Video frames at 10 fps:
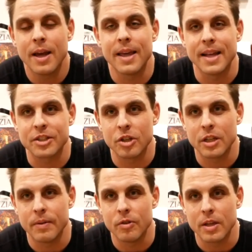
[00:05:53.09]
And that's going
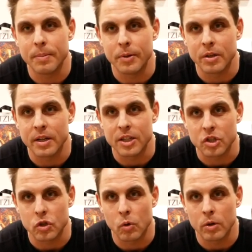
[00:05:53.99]
to give you the ability to
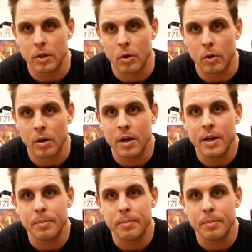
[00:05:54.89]
score lower,